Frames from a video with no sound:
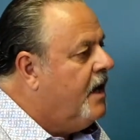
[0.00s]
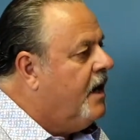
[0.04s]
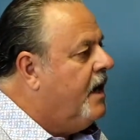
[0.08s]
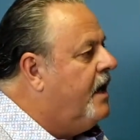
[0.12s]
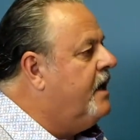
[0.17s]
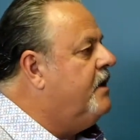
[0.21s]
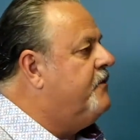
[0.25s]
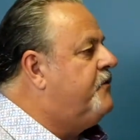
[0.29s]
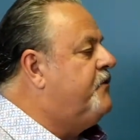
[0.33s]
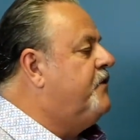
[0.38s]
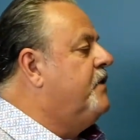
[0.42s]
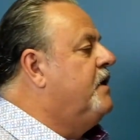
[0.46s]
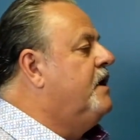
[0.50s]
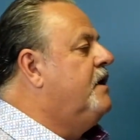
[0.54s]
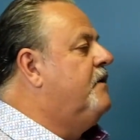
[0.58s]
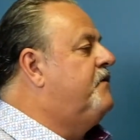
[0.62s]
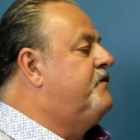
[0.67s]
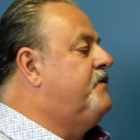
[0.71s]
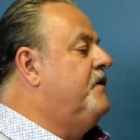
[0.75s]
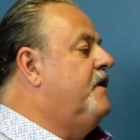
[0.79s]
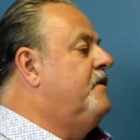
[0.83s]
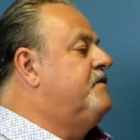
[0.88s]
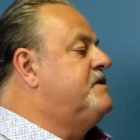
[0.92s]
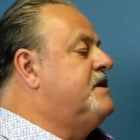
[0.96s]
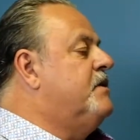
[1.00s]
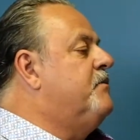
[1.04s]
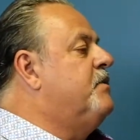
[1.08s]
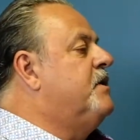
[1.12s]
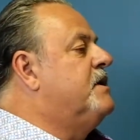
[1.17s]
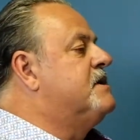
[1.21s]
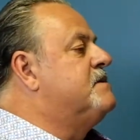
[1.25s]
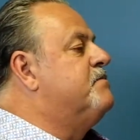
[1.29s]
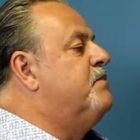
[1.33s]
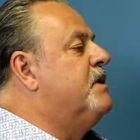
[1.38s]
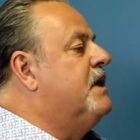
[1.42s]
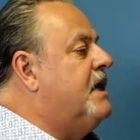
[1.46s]
And if, if if someone
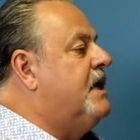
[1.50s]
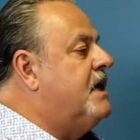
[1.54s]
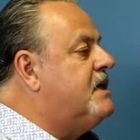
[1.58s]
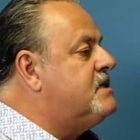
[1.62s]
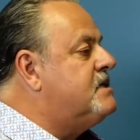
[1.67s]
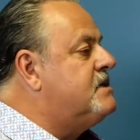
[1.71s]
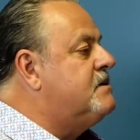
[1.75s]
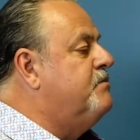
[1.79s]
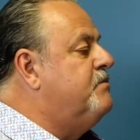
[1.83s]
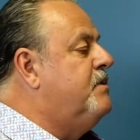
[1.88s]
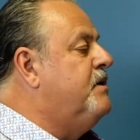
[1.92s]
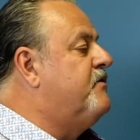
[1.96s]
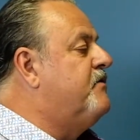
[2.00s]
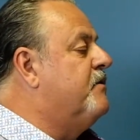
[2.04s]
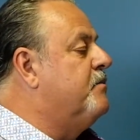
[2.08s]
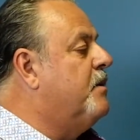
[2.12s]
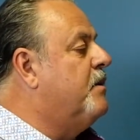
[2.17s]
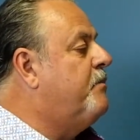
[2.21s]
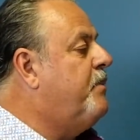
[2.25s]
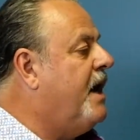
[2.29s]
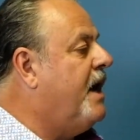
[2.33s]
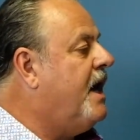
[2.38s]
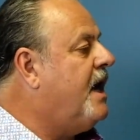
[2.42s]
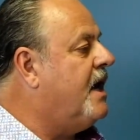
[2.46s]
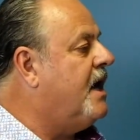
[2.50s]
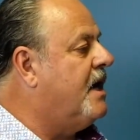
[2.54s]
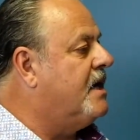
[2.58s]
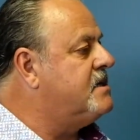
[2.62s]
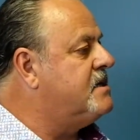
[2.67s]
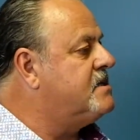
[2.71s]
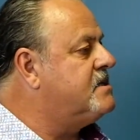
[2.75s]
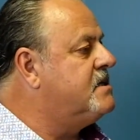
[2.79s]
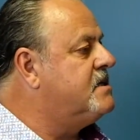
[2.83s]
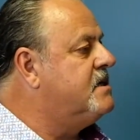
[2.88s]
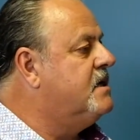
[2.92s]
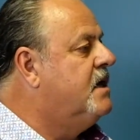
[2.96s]
has molested me from the
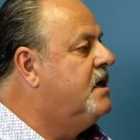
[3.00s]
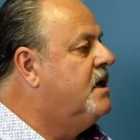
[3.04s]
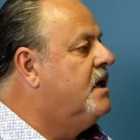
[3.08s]
past,